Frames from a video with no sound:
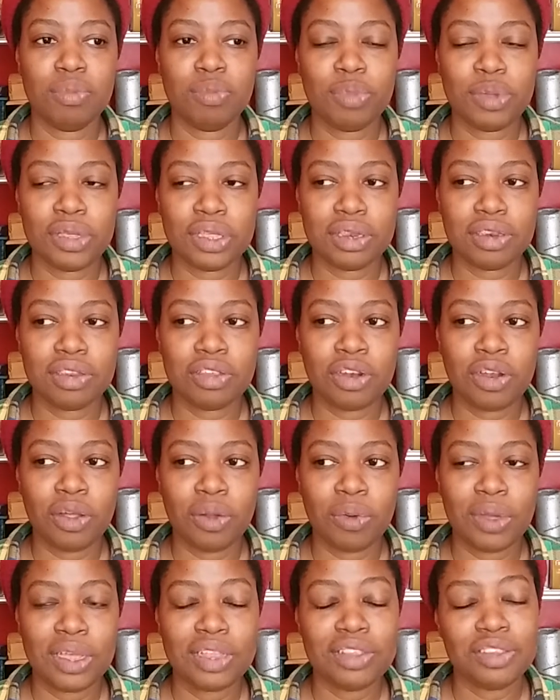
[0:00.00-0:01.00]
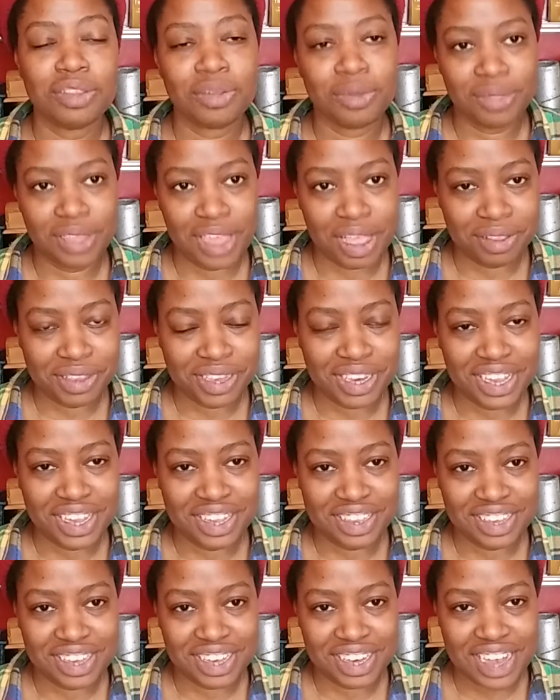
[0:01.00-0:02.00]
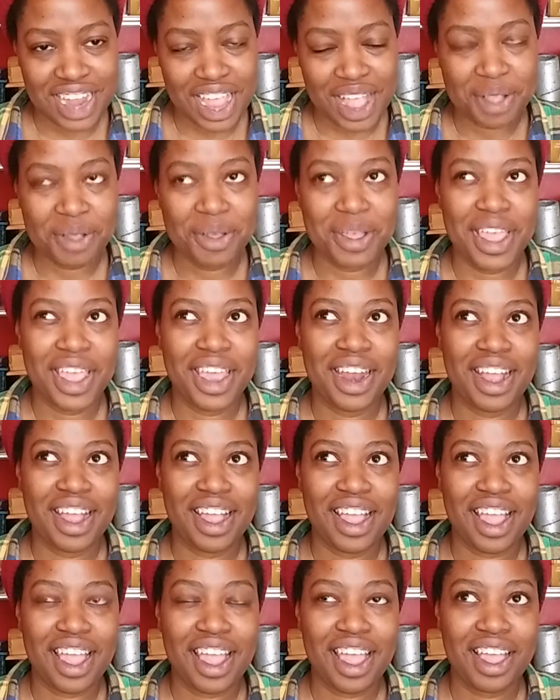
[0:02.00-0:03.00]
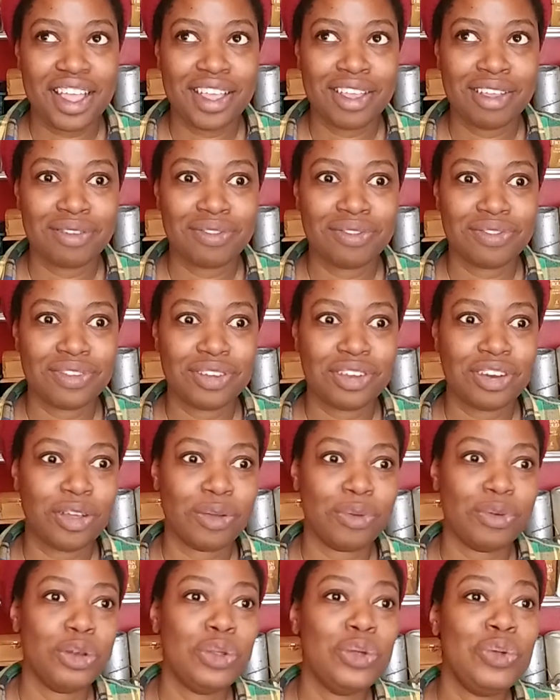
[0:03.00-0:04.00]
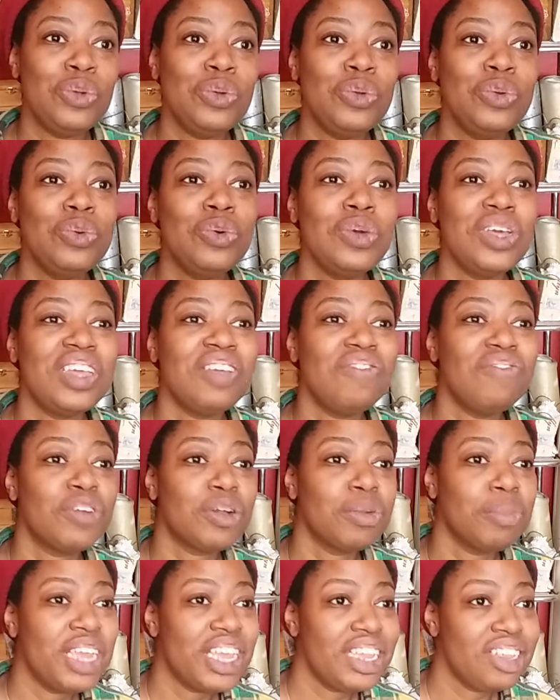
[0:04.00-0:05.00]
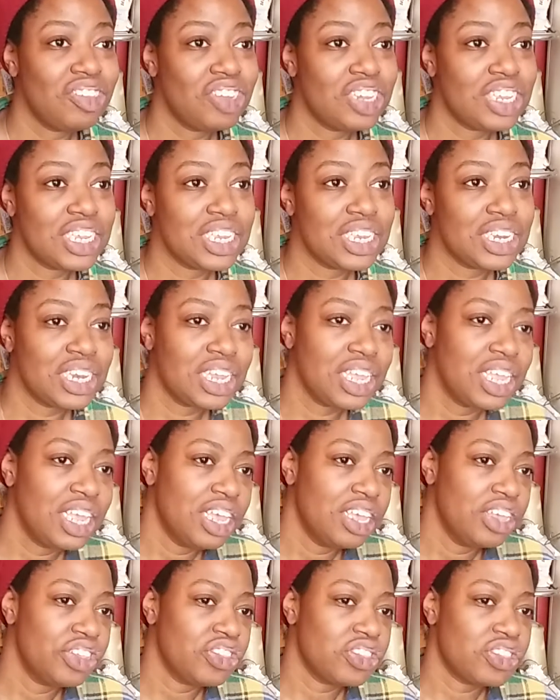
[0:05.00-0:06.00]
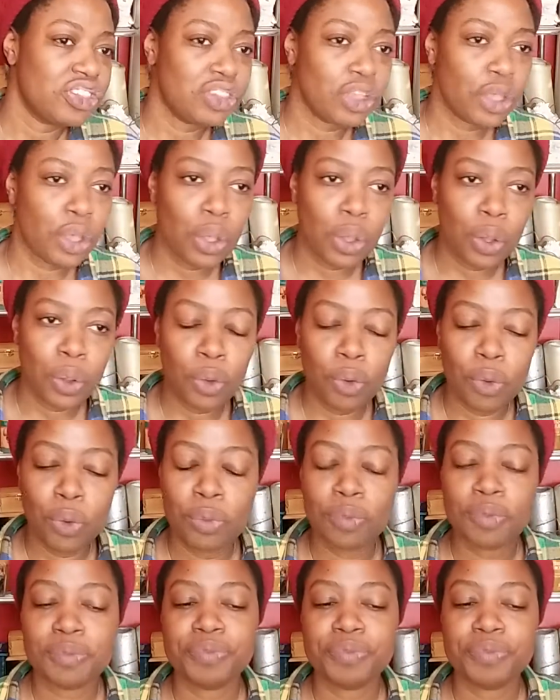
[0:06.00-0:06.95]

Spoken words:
but you know, it's 2018 now, and I have new information. So